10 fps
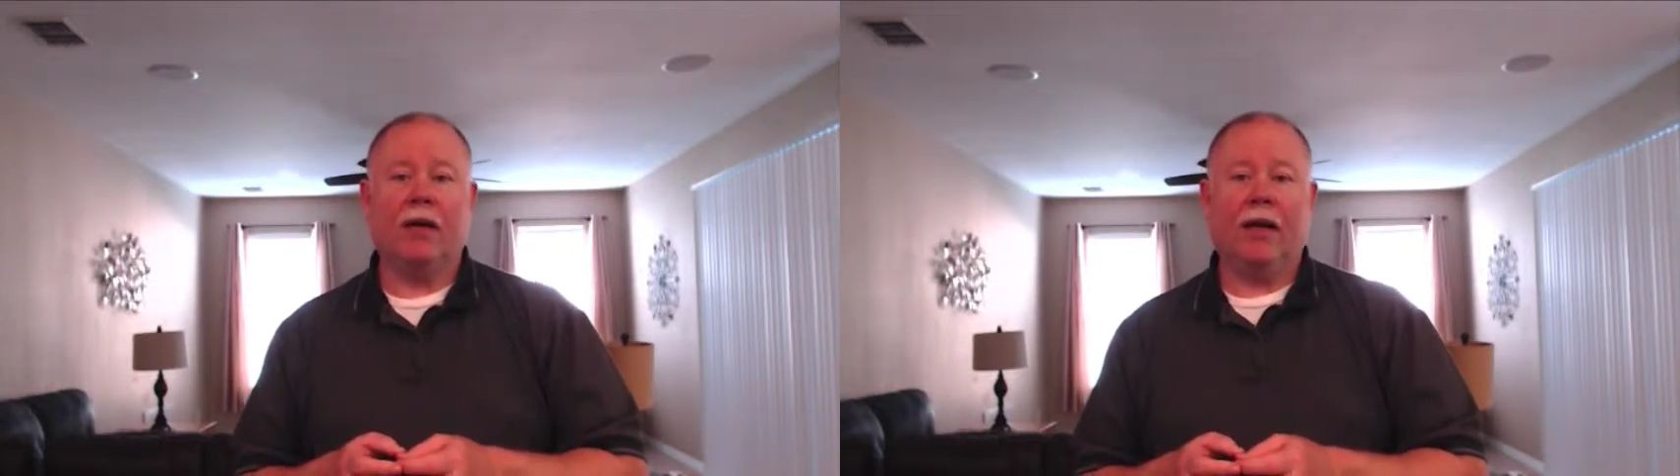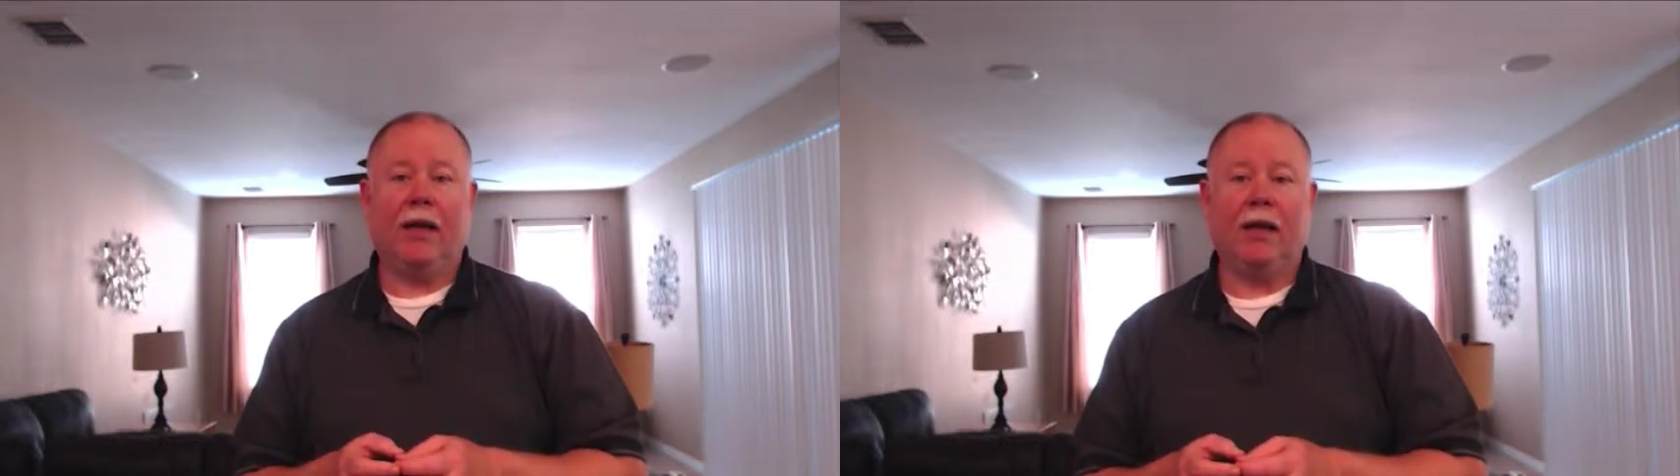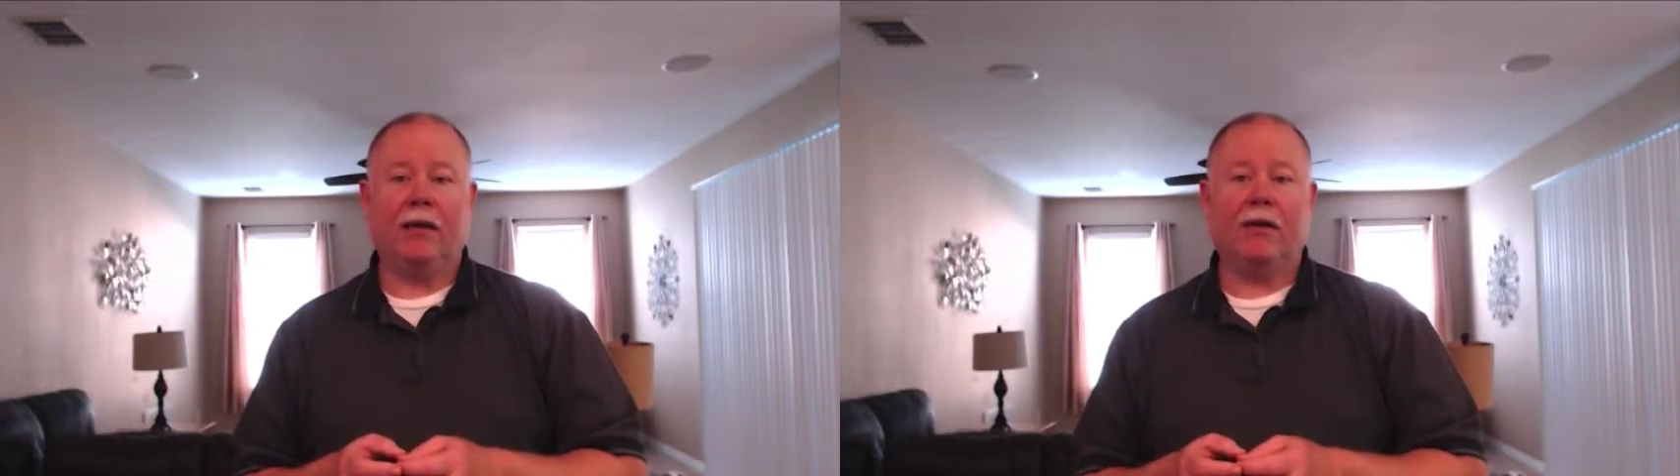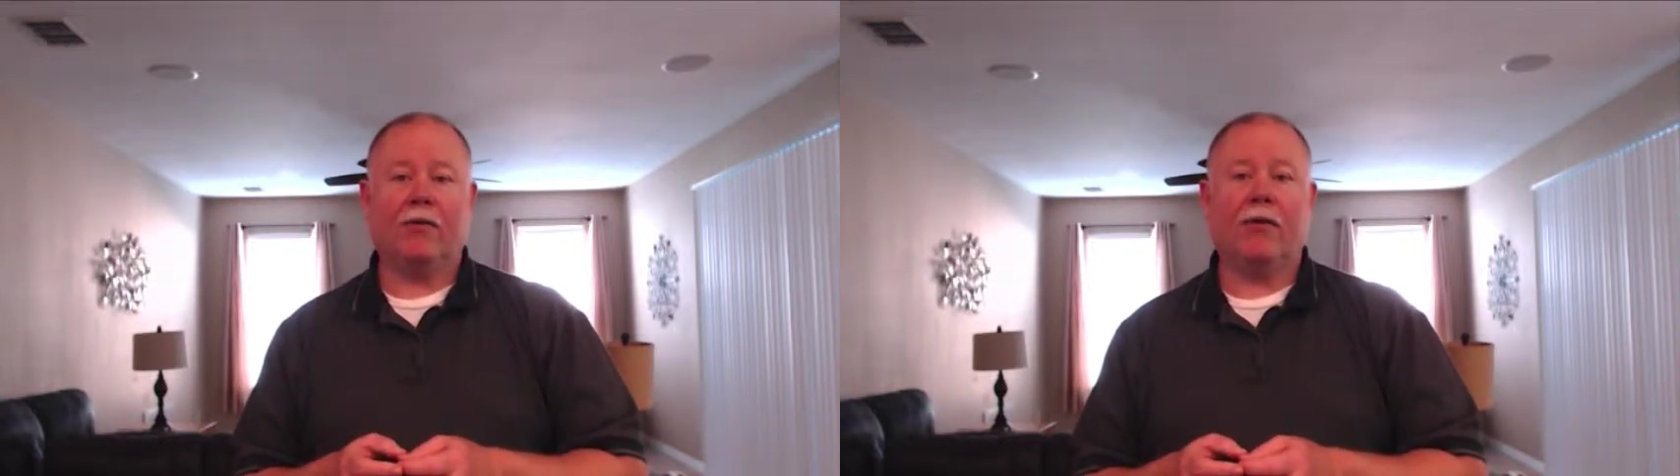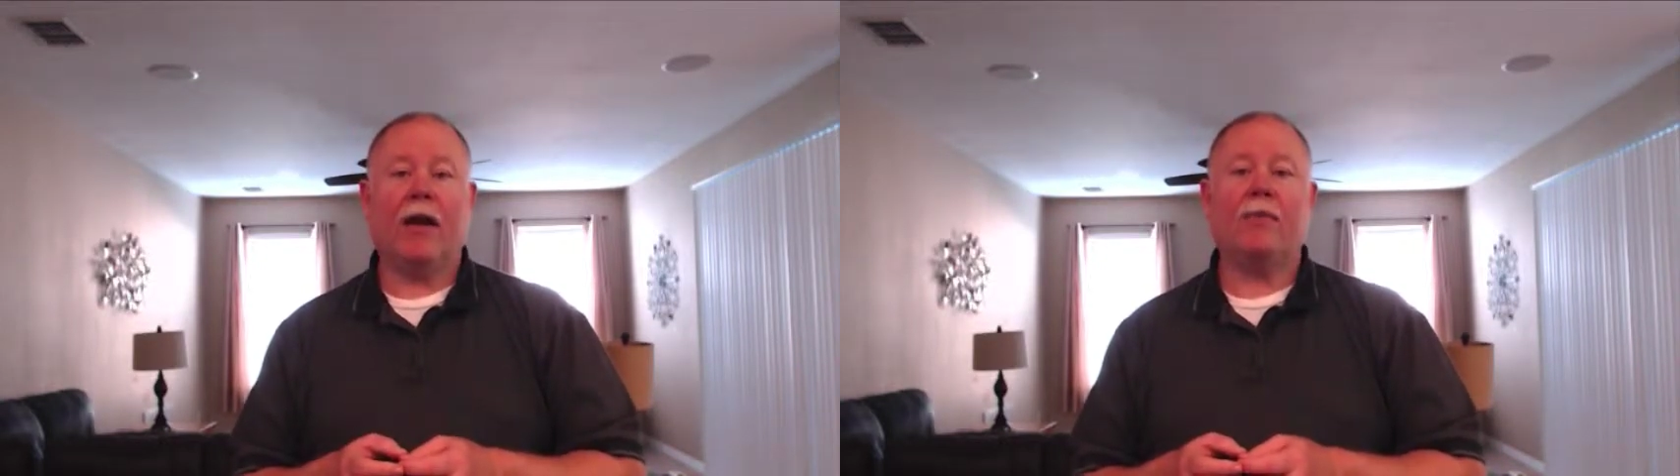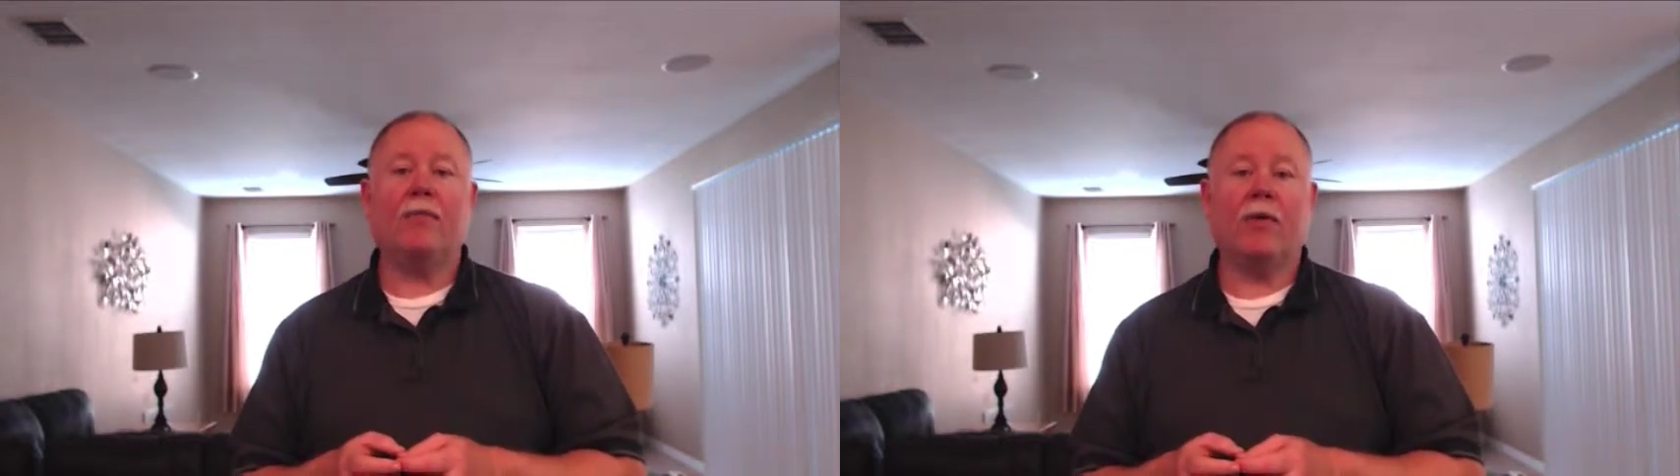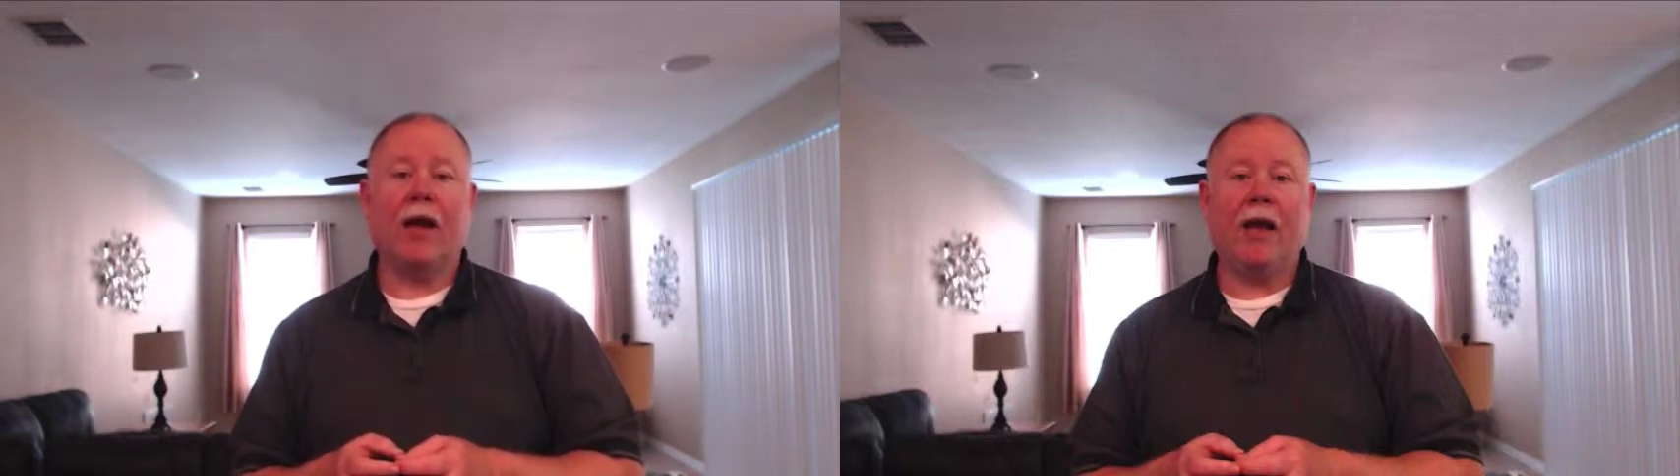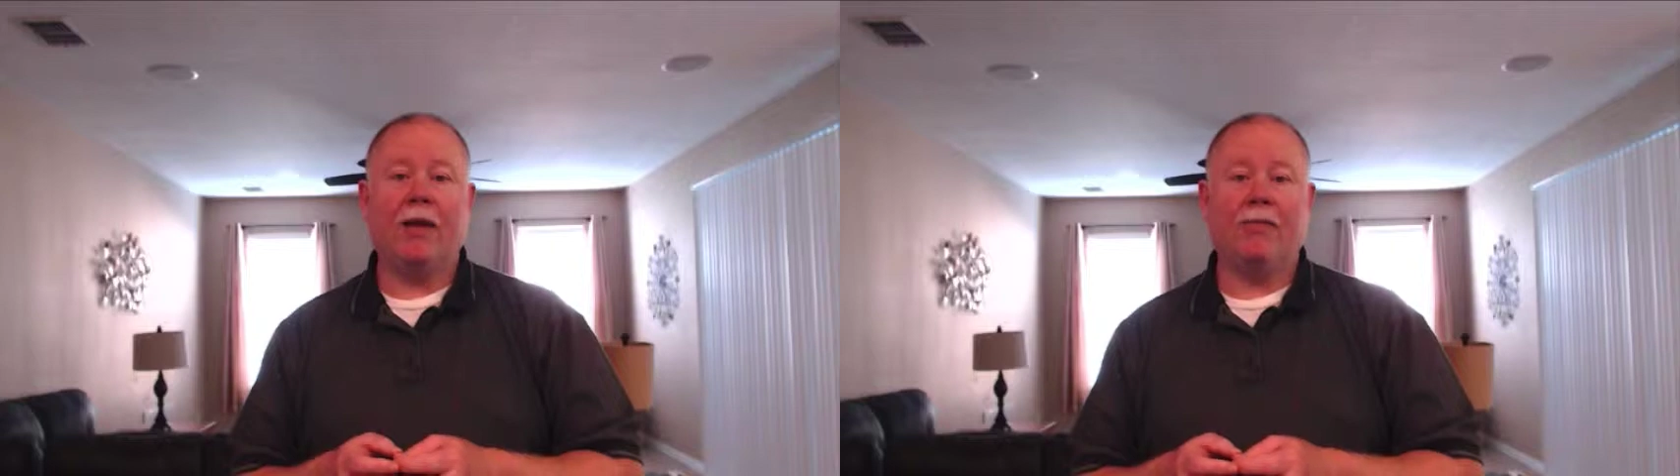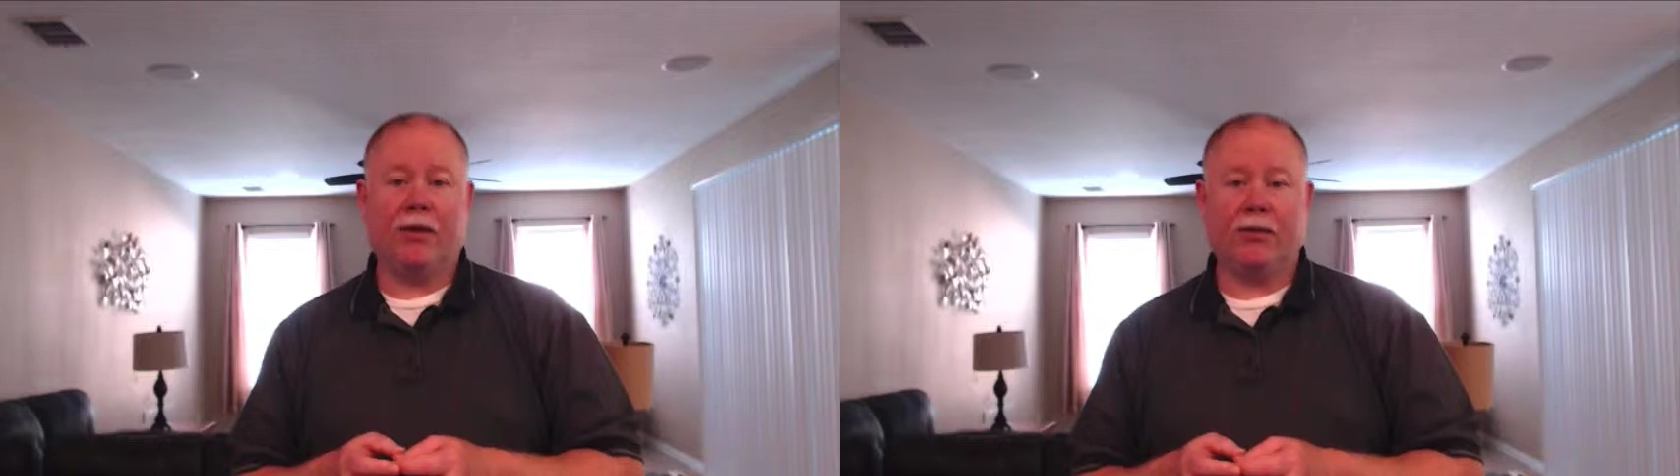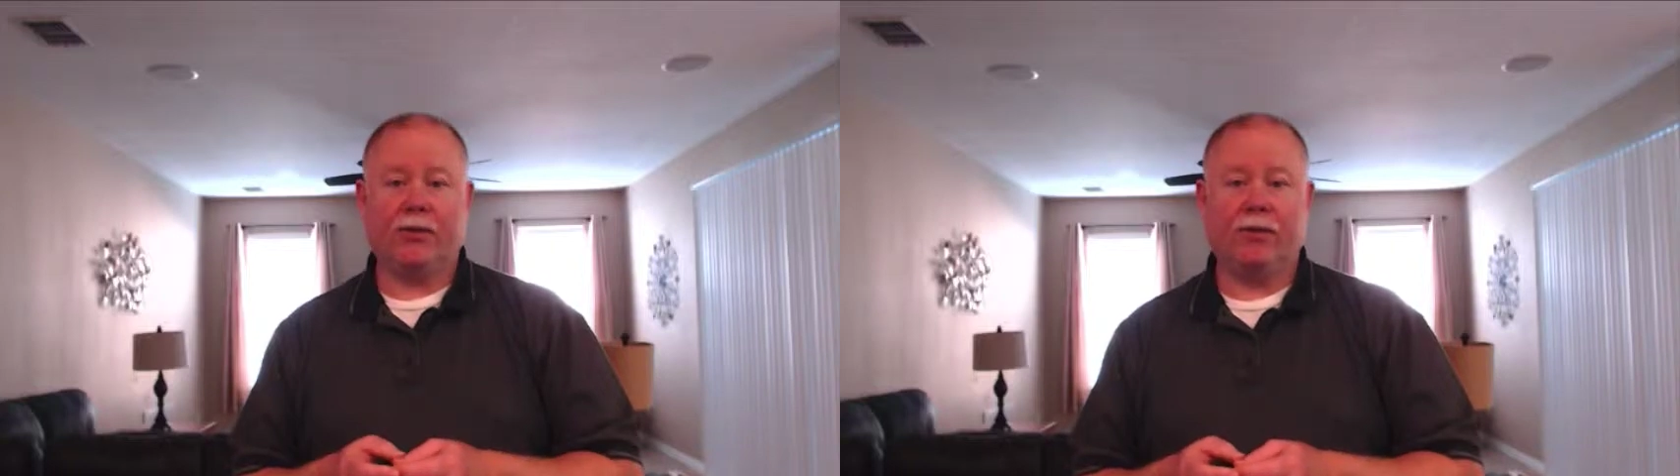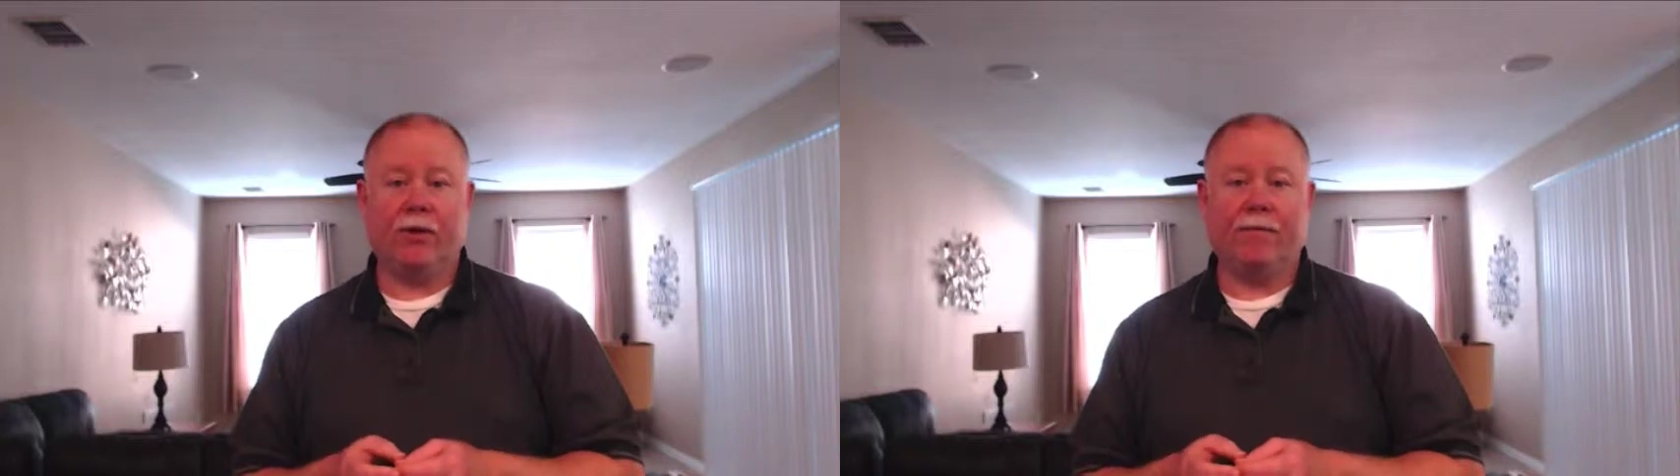in Grand Marais, Minnesota.